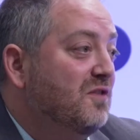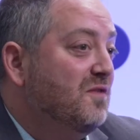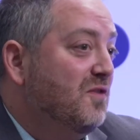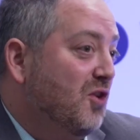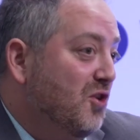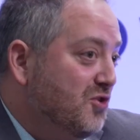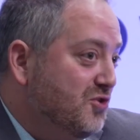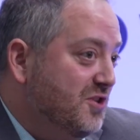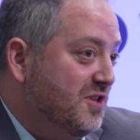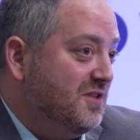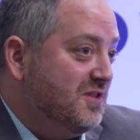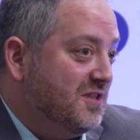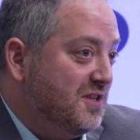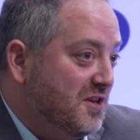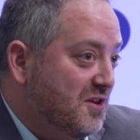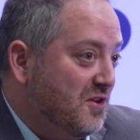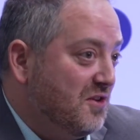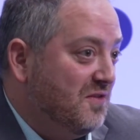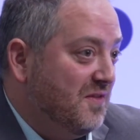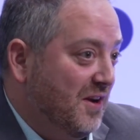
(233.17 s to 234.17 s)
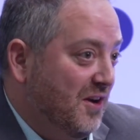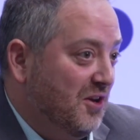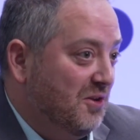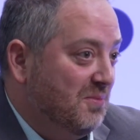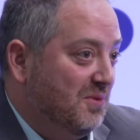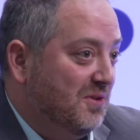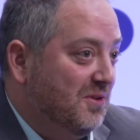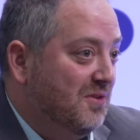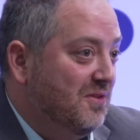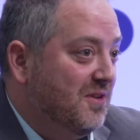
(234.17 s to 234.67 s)
versions that are
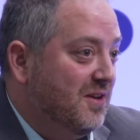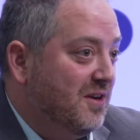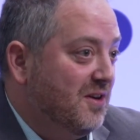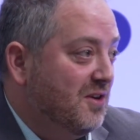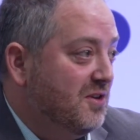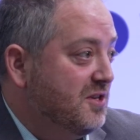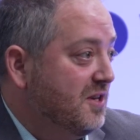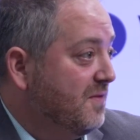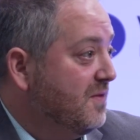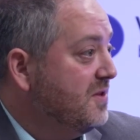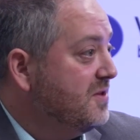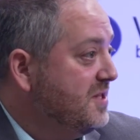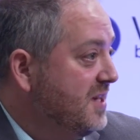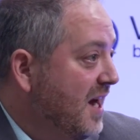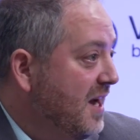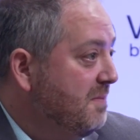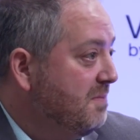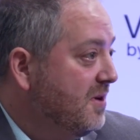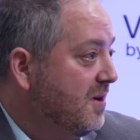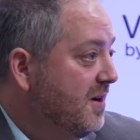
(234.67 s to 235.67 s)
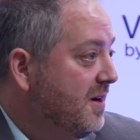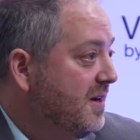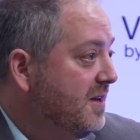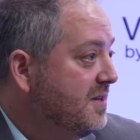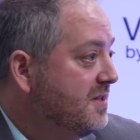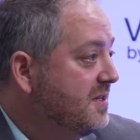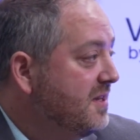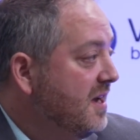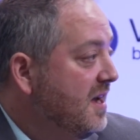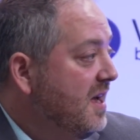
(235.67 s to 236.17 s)
available that are different time
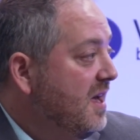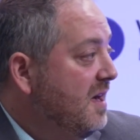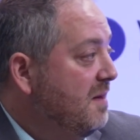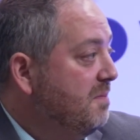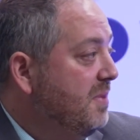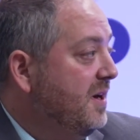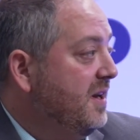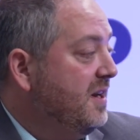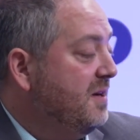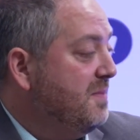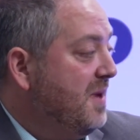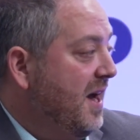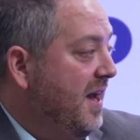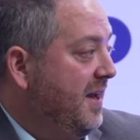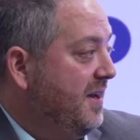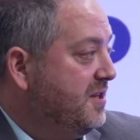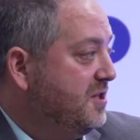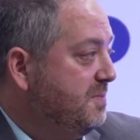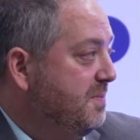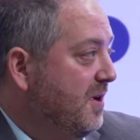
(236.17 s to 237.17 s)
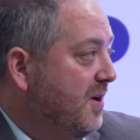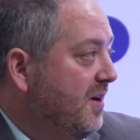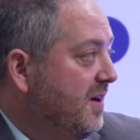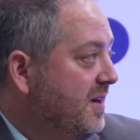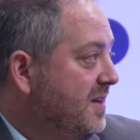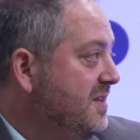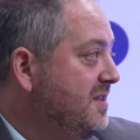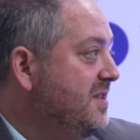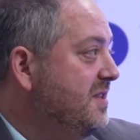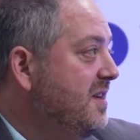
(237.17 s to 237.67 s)
periods, but in my
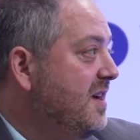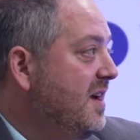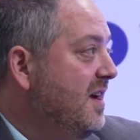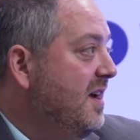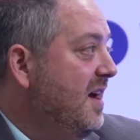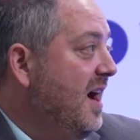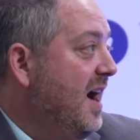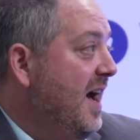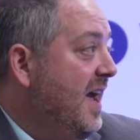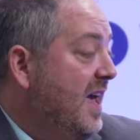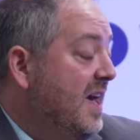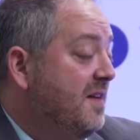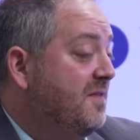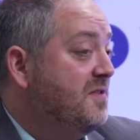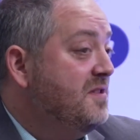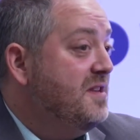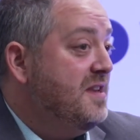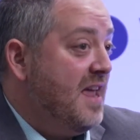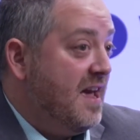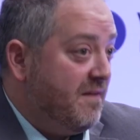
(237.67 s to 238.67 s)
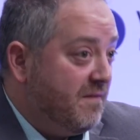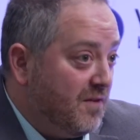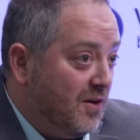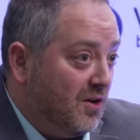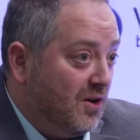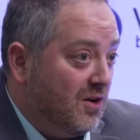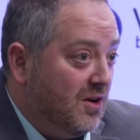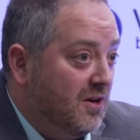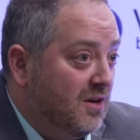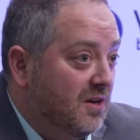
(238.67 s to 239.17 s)
experience, I have
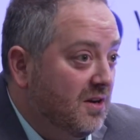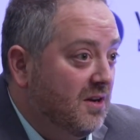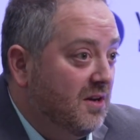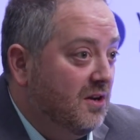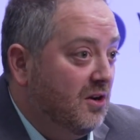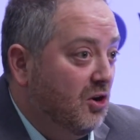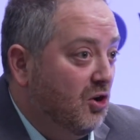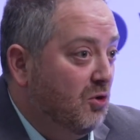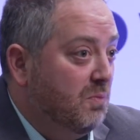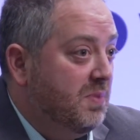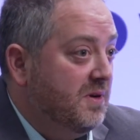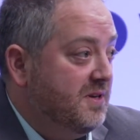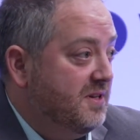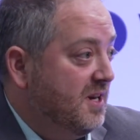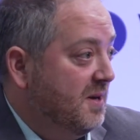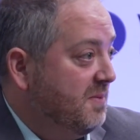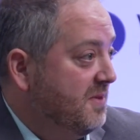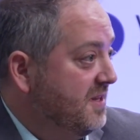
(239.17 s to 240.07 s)
never opened up